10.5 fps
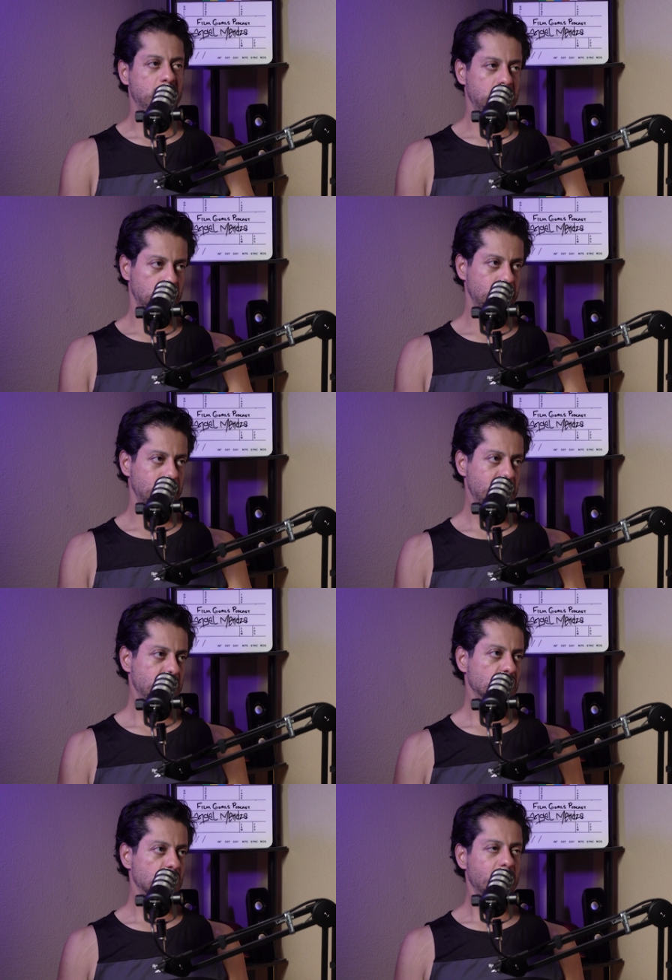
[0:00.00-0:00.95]
out in
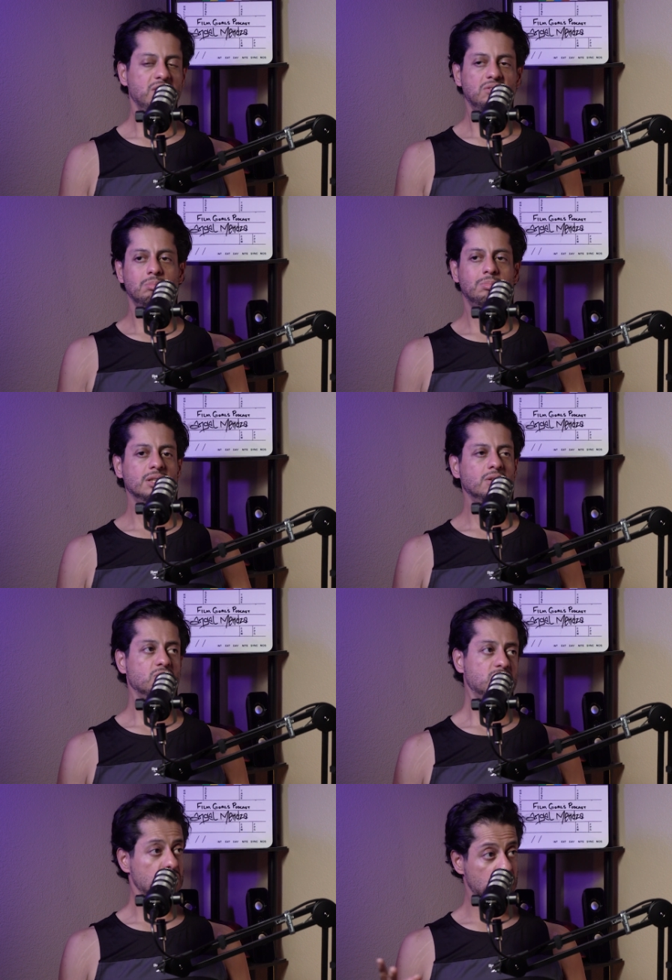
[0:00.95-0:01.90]
many other ways, but
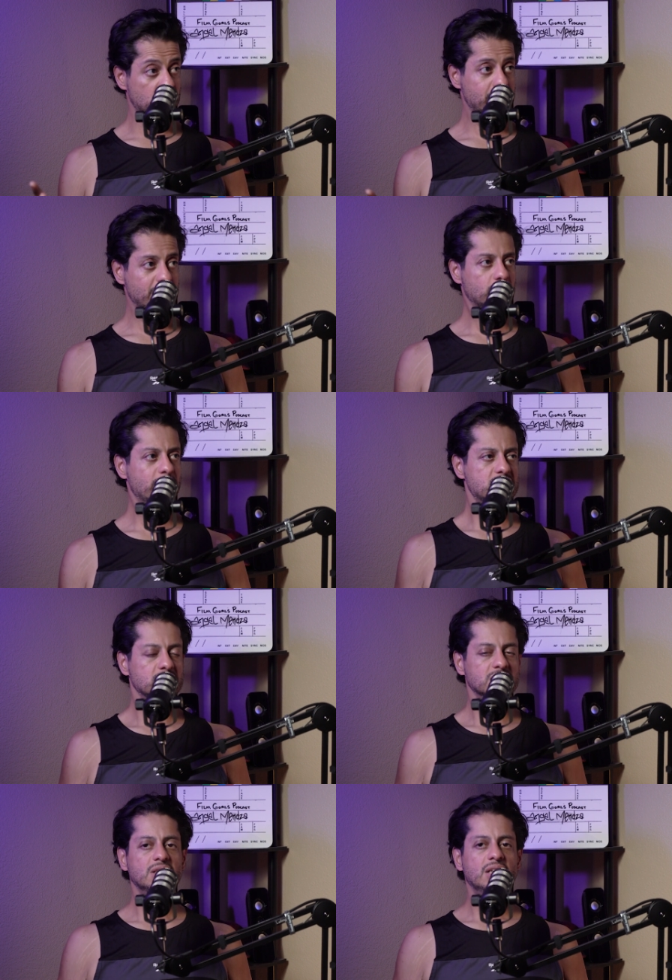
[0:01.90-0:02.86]
those are the 3 main
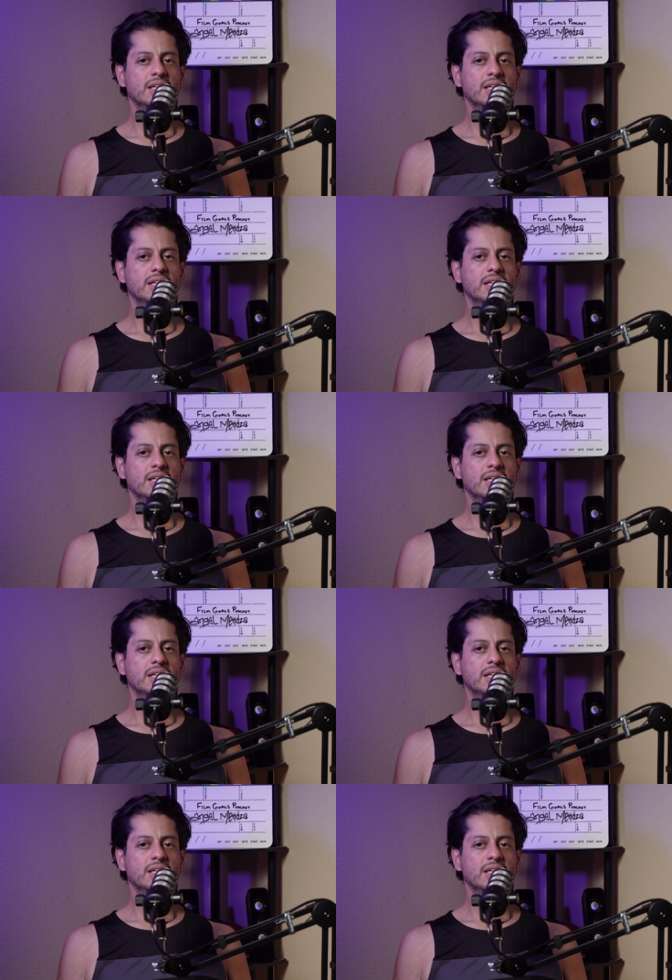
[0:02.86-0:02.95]
questions.